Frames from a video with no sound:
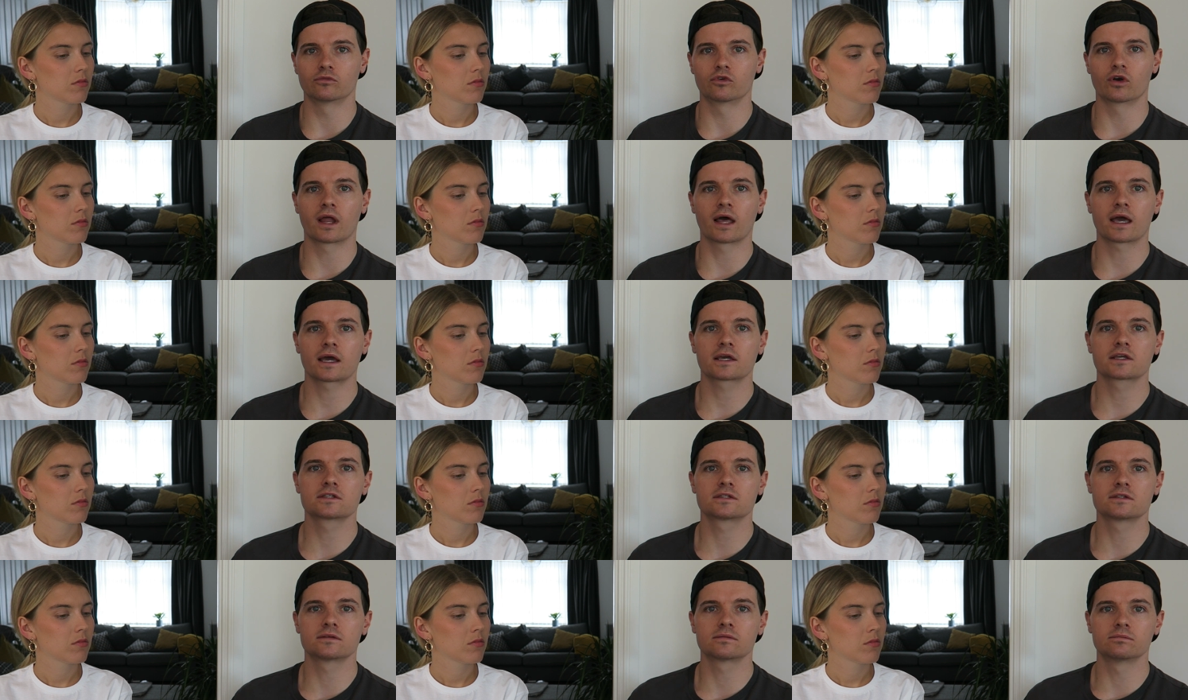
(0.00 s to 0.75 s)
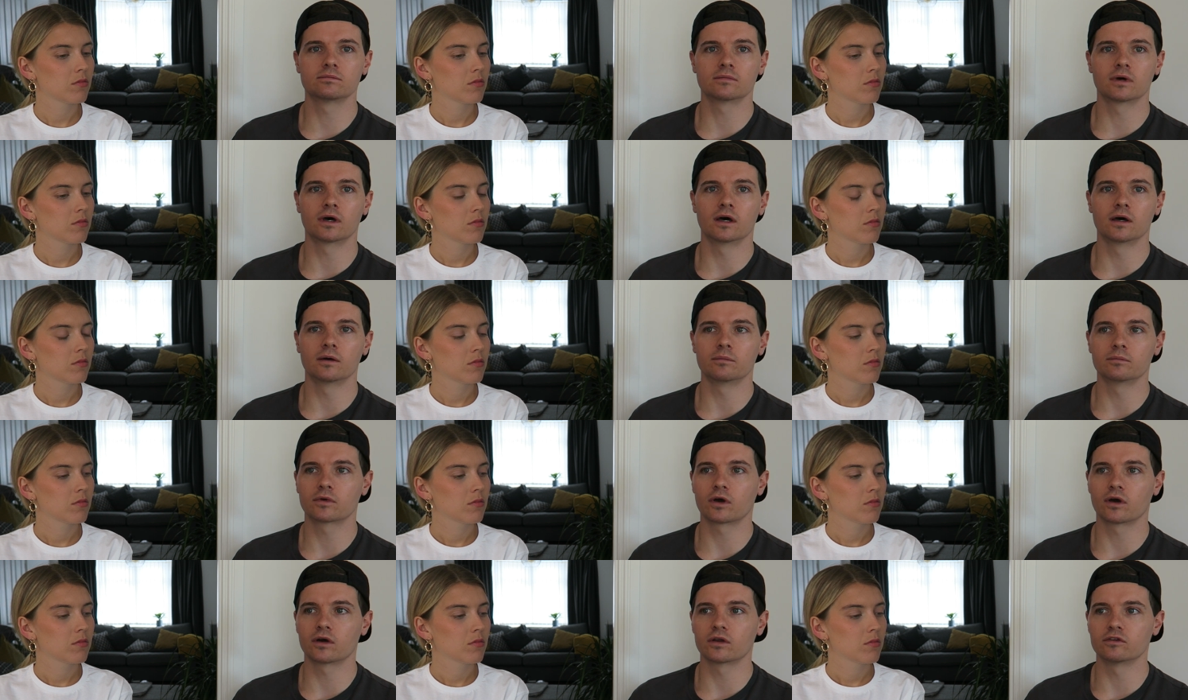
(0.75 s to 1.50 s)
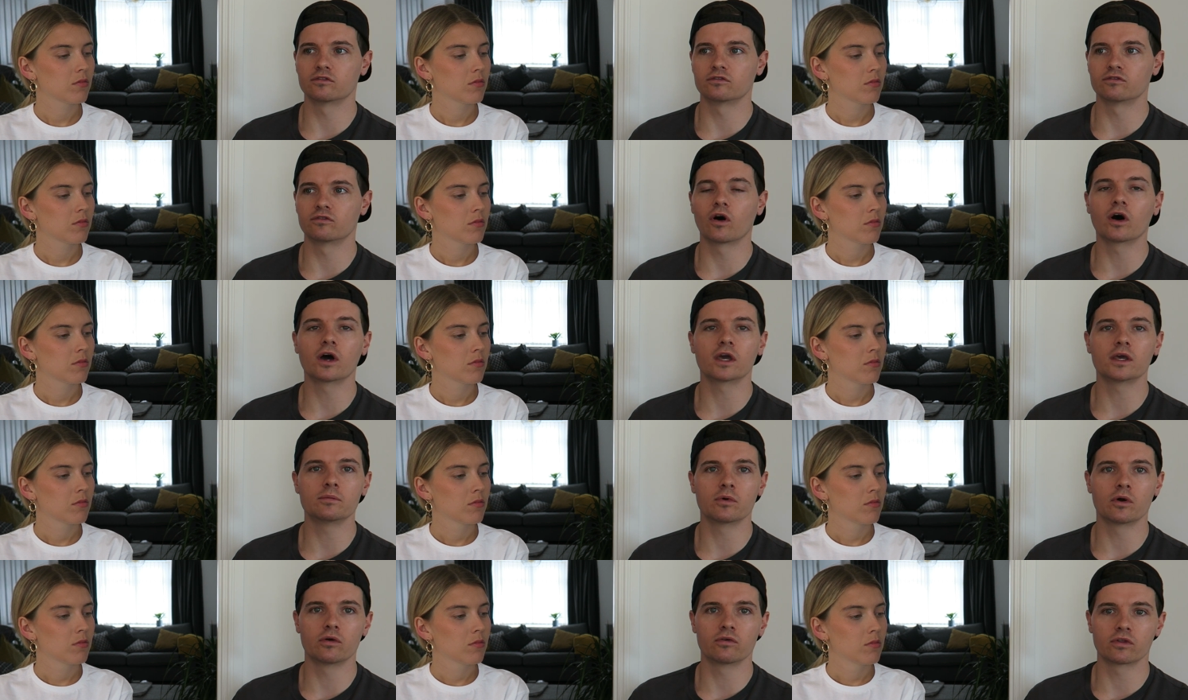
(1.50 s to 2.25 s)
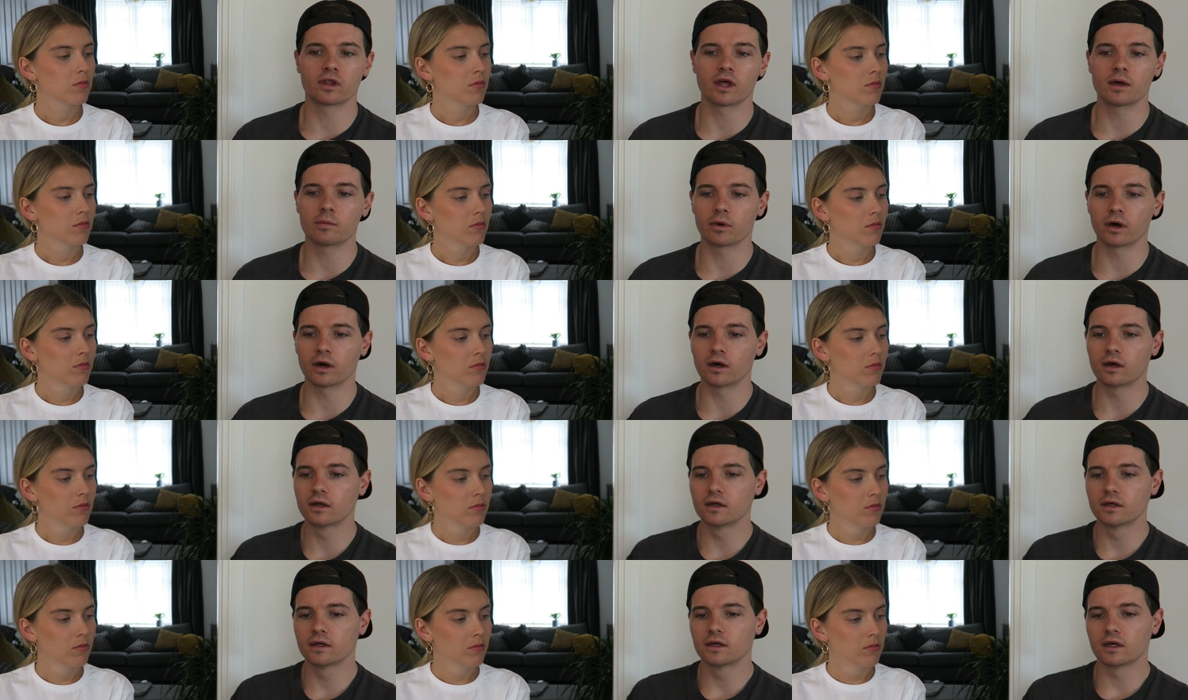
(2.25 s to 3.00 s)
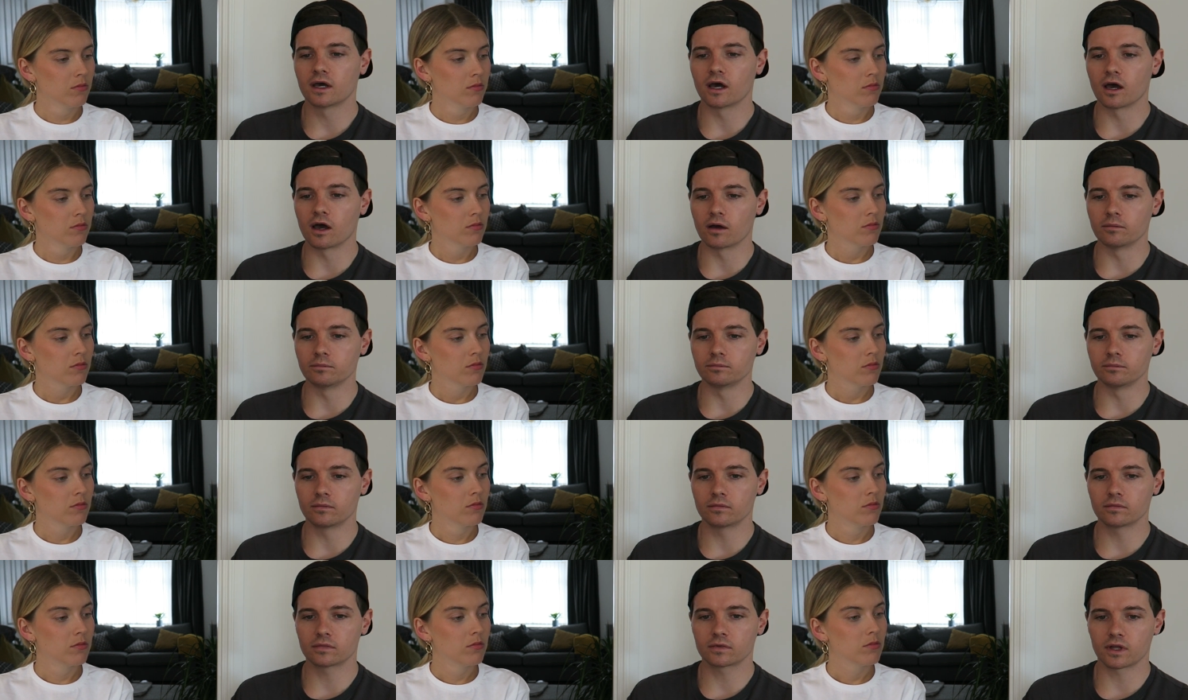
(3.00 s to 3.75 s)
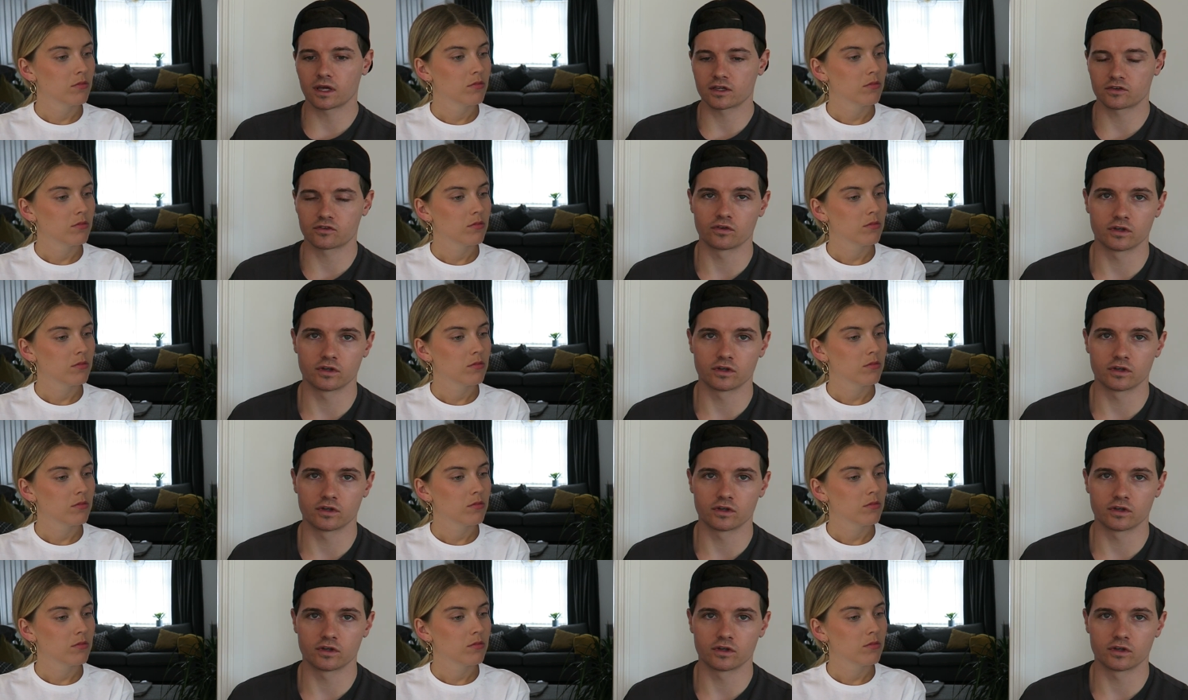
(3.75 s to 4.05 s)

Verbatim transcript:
Speaker 1: relaxed um, kind of vibe over there, but um, that's